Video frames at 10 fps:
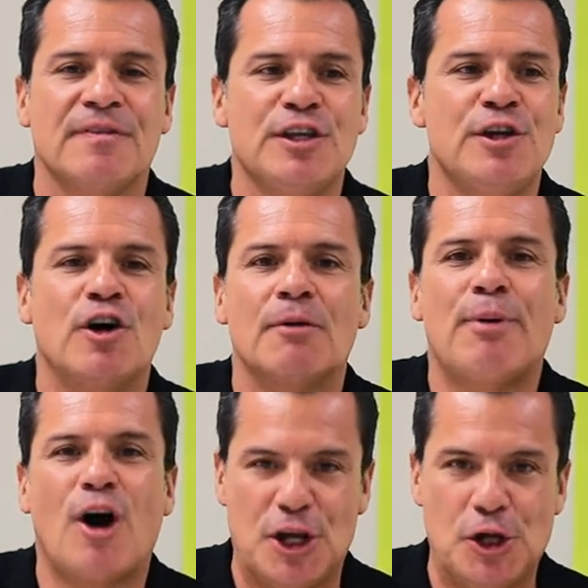you got to
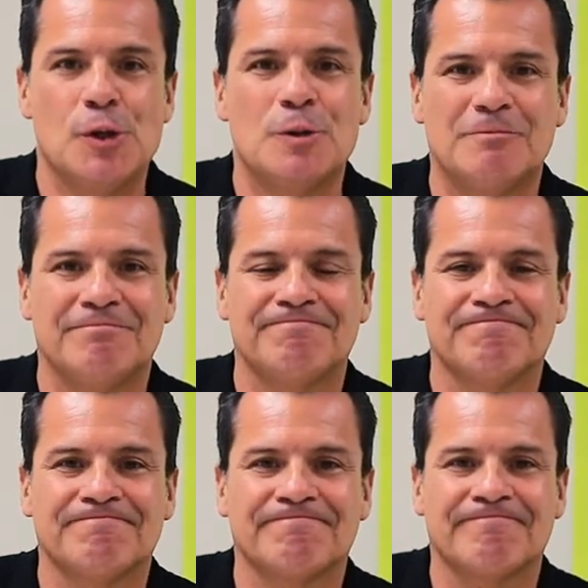buy you.
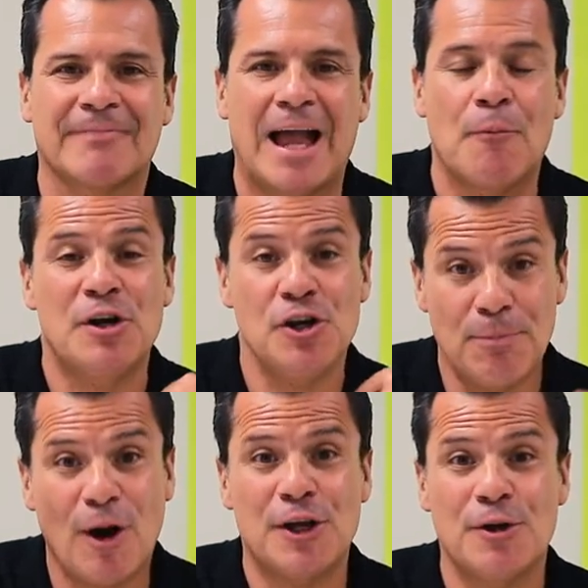And when you
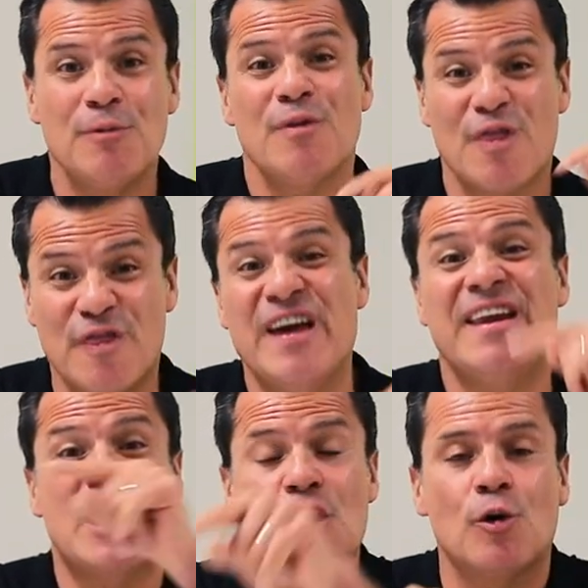buy you,
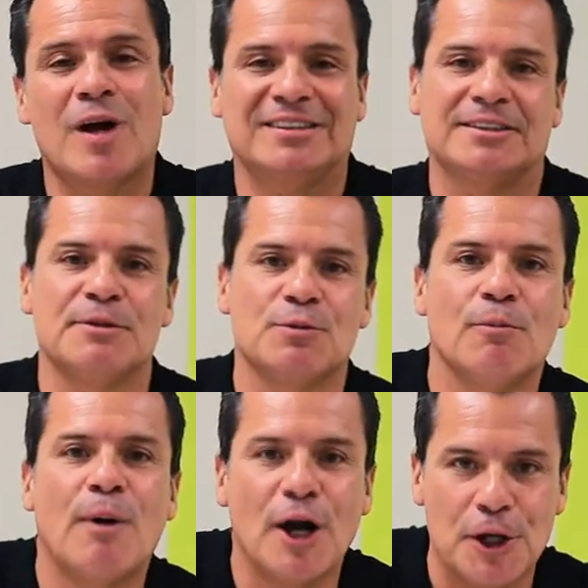then your customers will
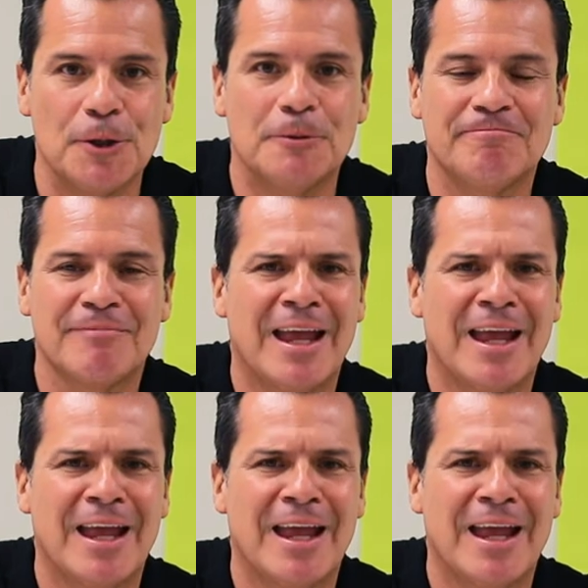buy you.